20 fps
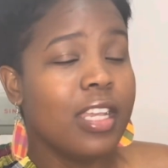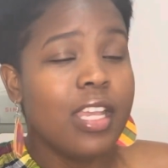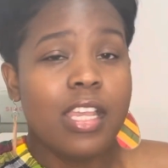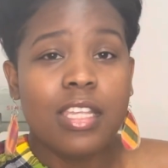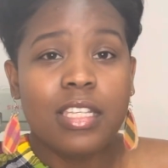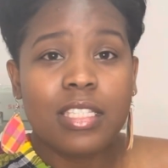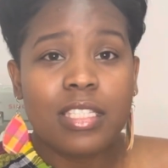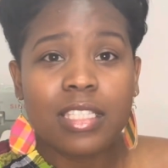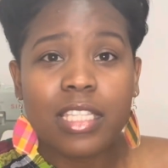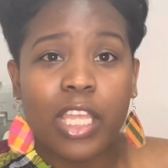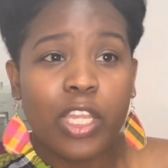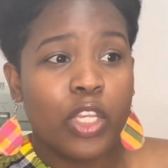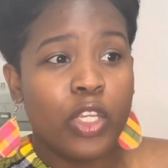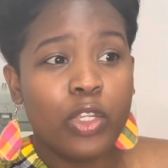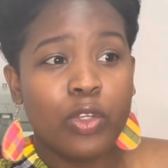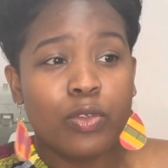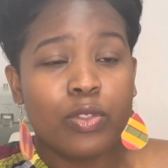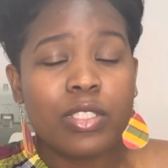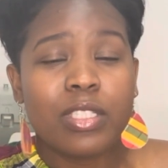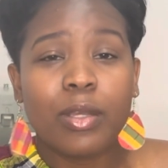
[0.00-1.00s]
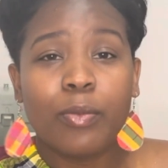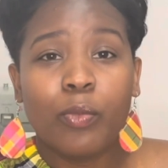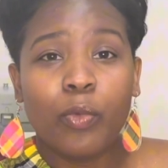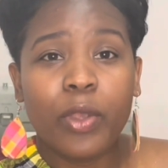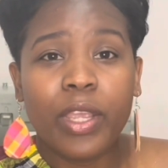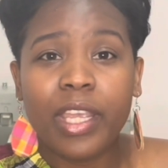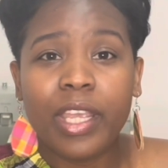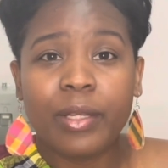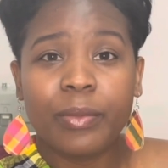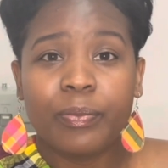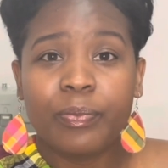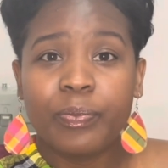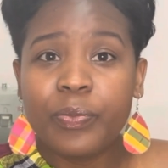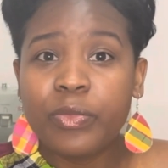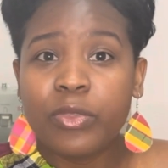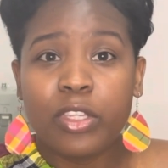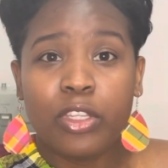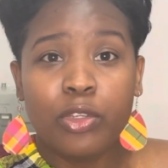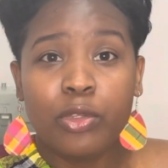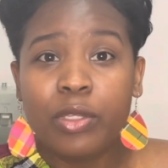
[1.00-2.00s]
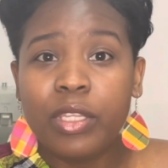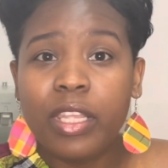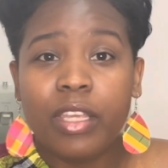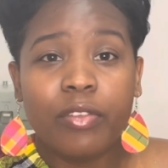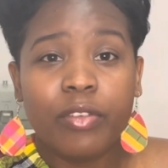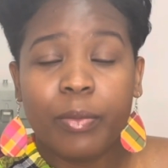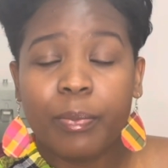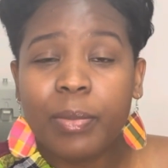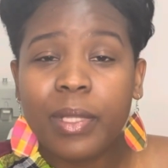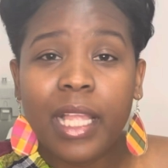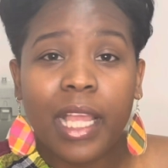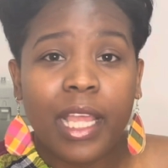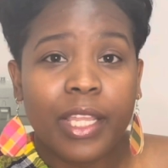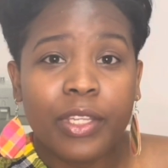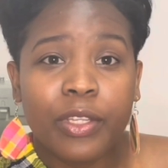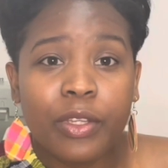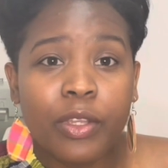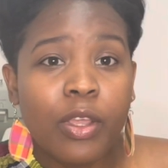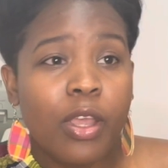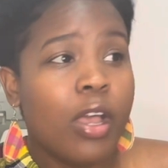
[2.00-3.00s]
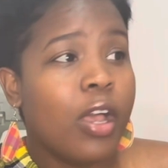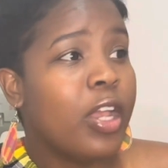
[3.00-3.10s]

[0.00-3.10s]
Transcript: send you somewhere you never planned,